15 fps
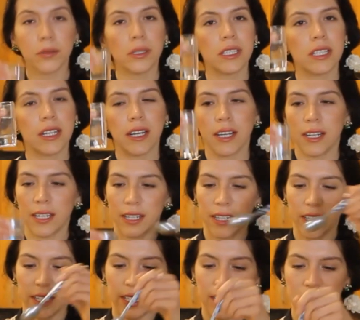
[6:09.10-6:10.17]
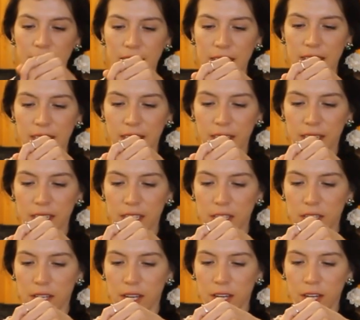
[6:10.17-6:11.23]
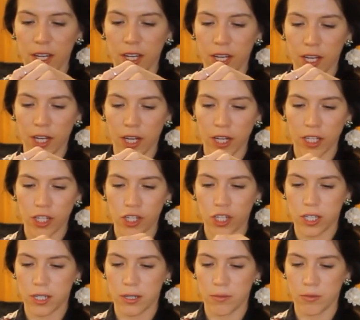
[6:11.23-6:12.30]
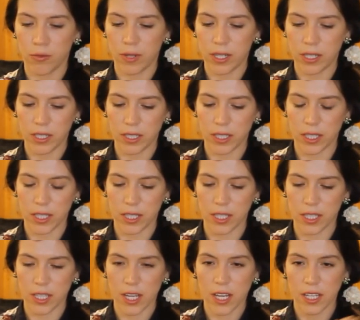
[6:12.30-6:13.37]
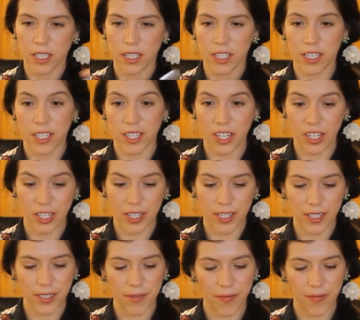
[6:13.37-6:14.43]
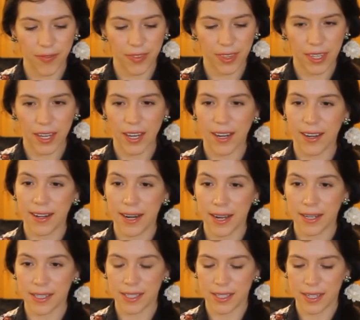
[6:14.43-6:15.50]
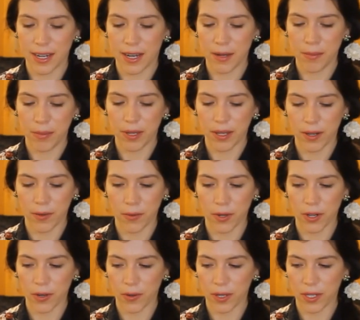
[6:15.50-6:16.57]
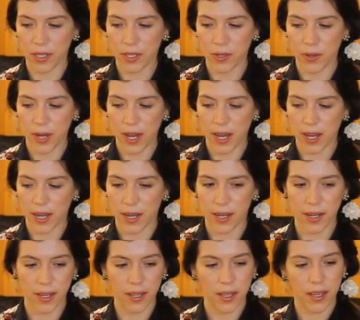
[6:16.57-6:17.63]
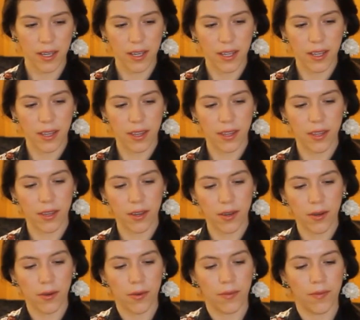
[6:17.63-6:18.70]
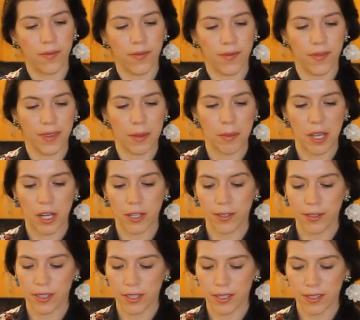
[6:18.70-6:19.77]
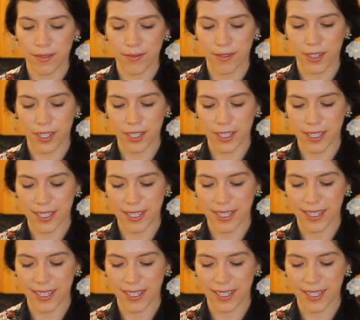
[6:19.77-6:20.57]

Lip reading: Say this is a job well done. Next step, we're going to add the closes first.